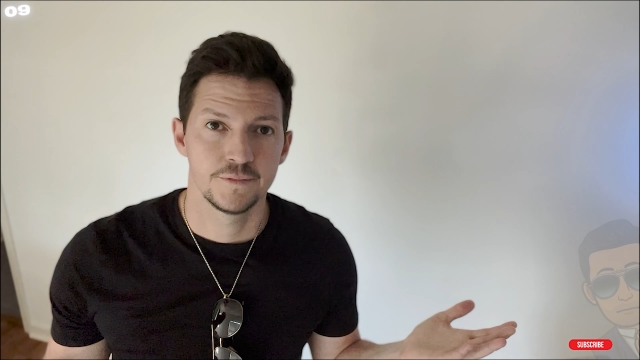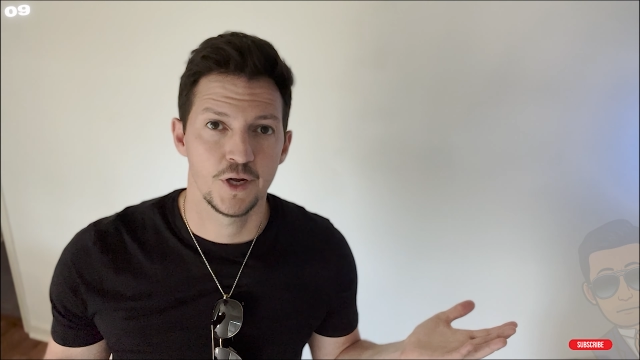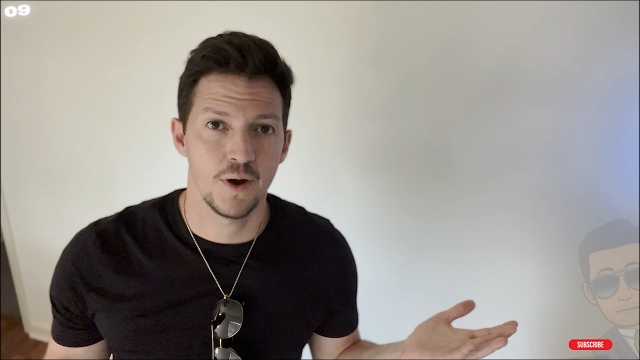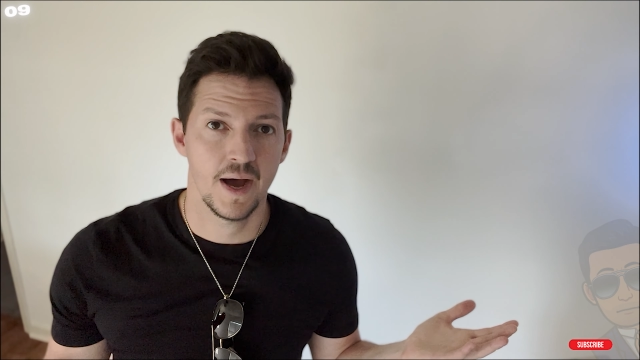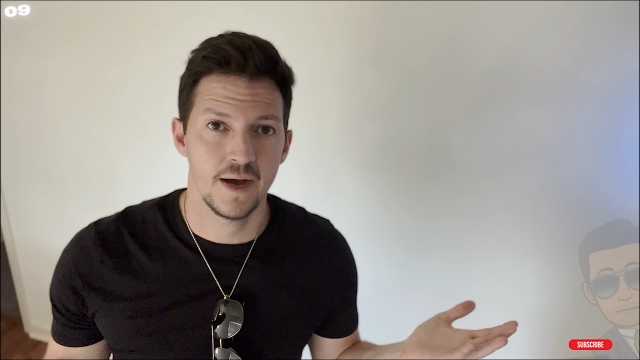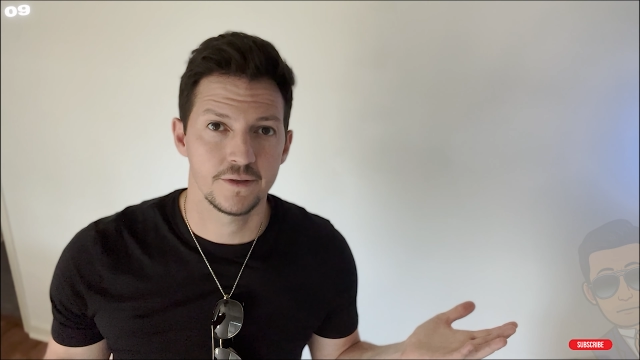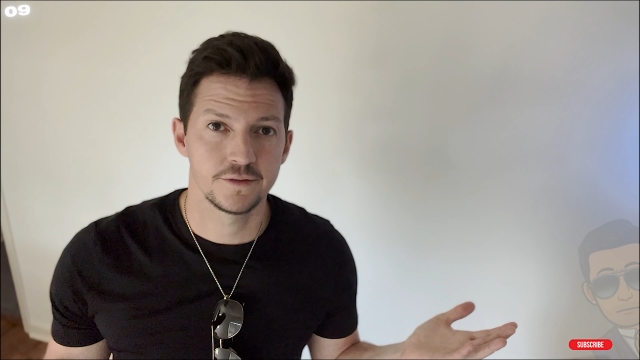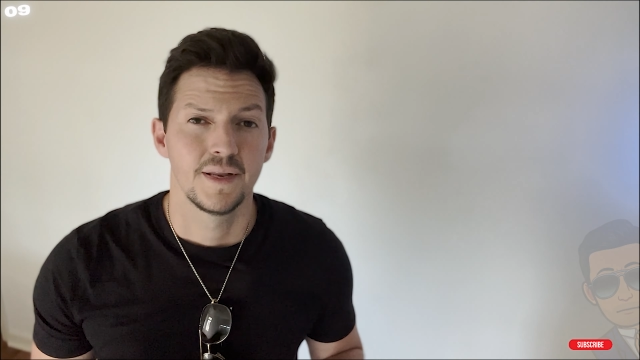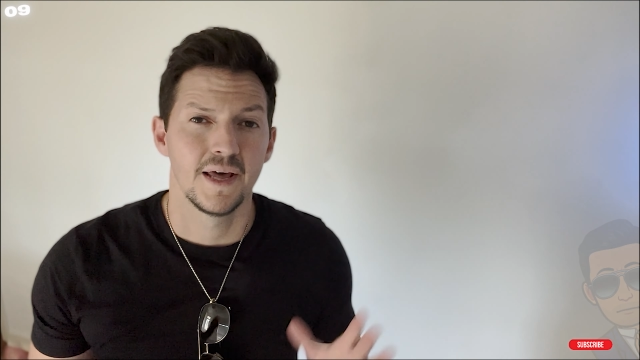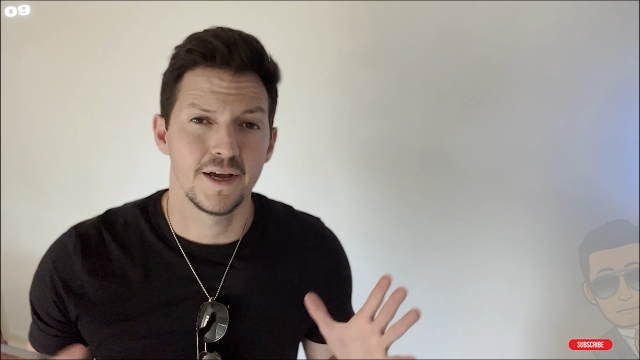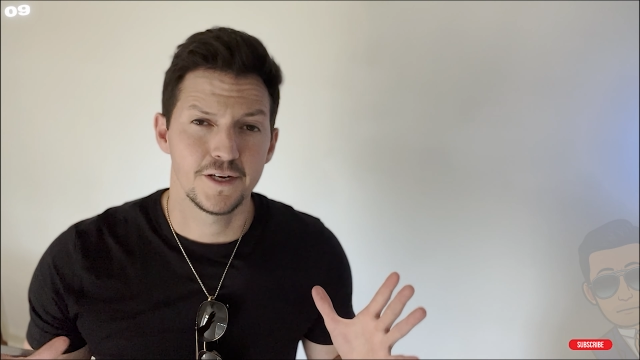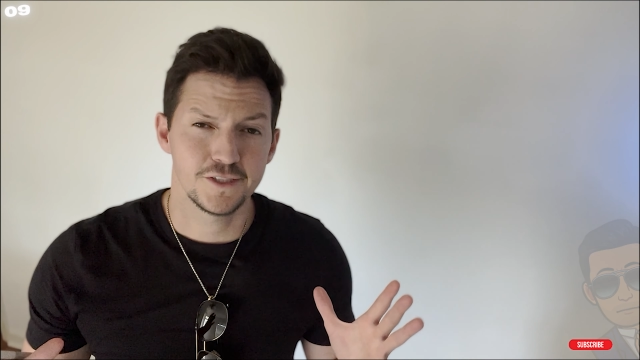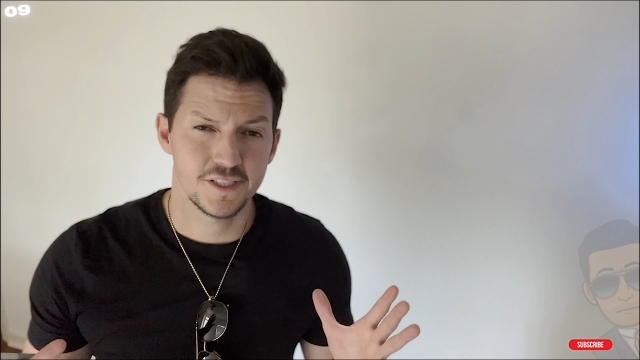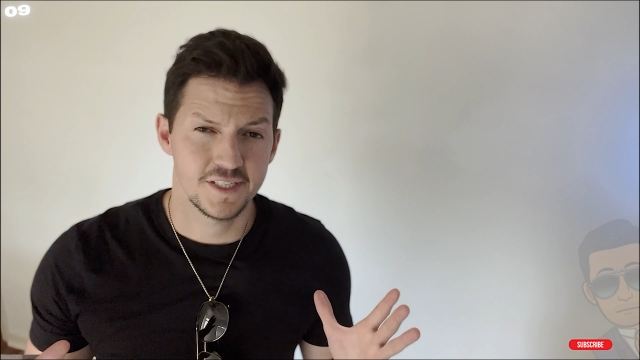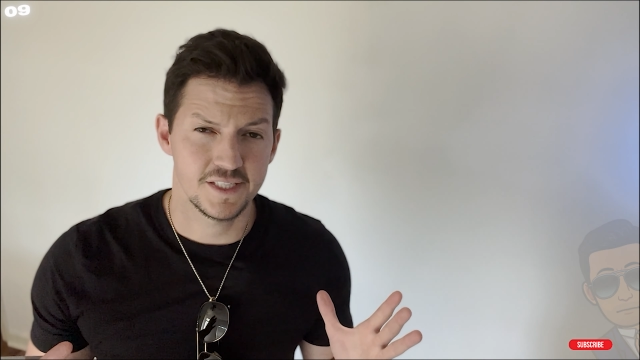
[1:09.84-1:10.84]
house. Now
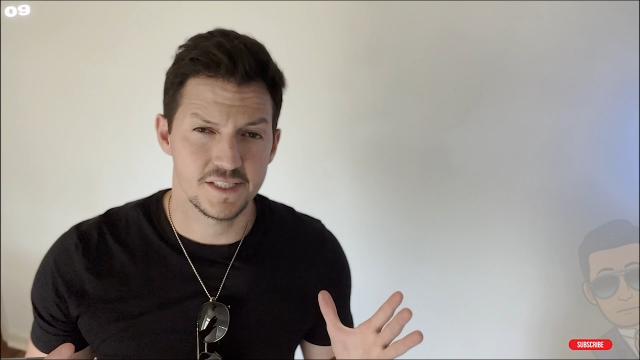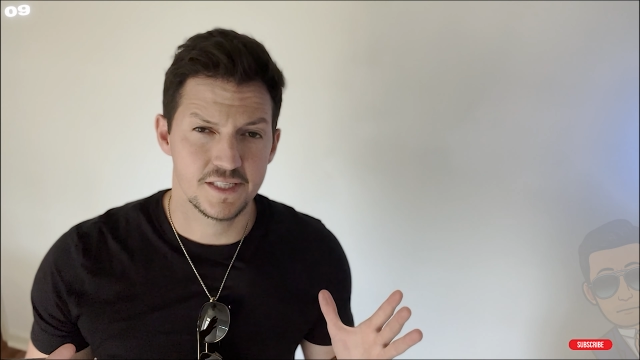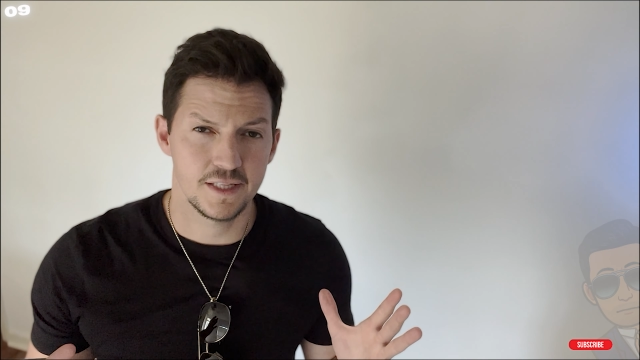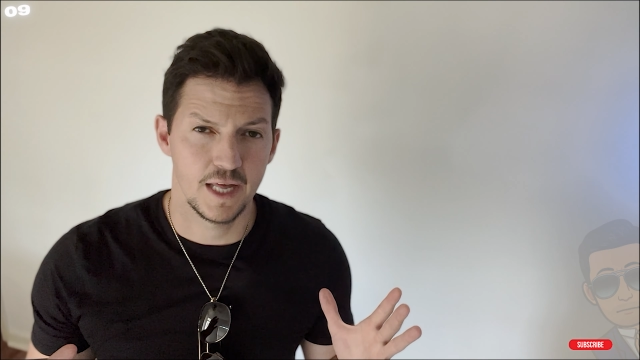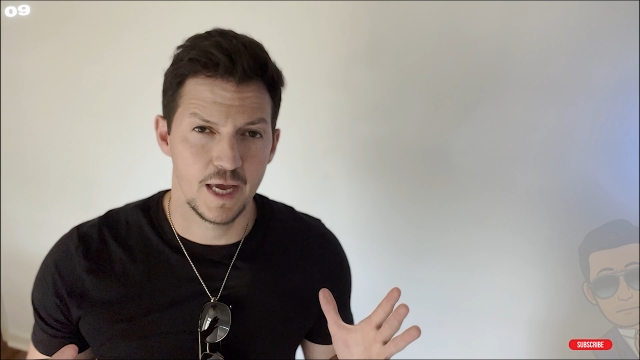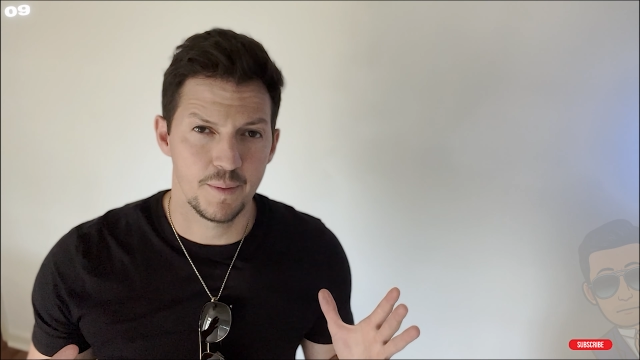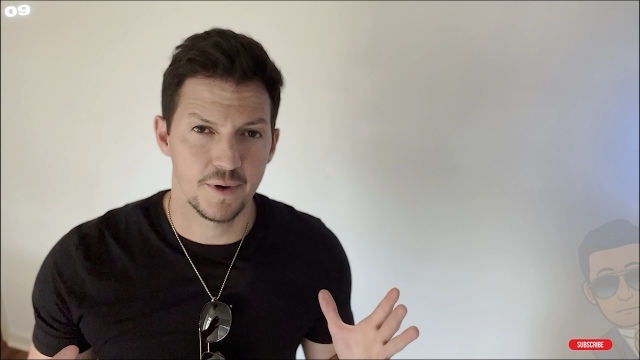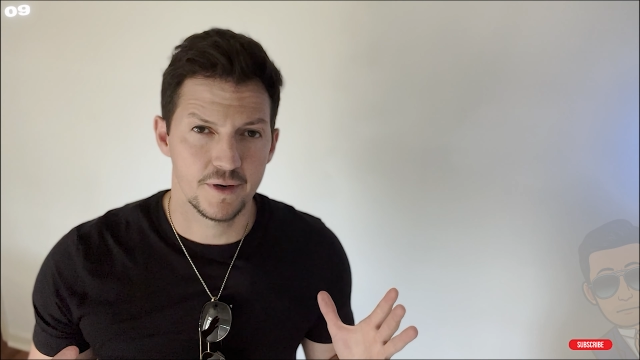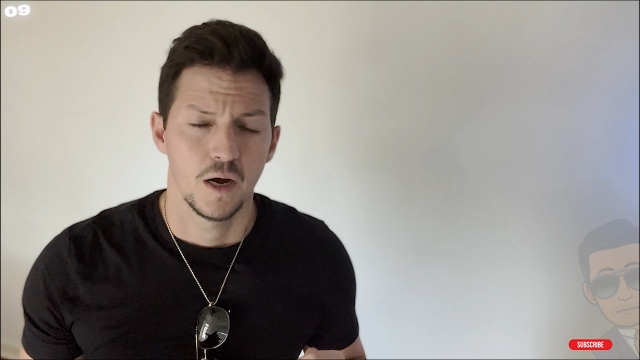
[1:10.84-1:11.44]
here's a disclaimer.